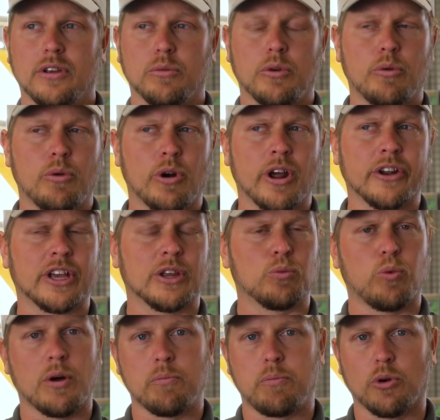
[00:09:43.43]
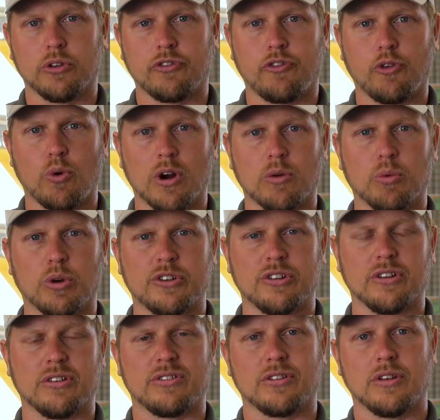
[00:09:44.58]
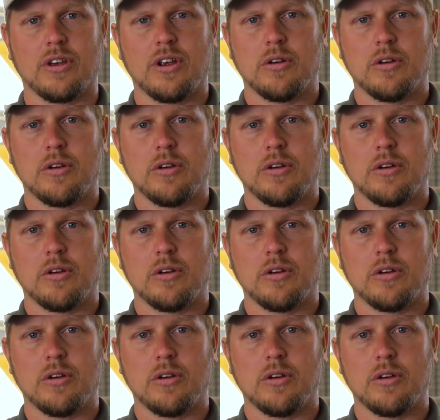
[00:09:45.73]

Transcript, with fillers: We were running at one point four, which is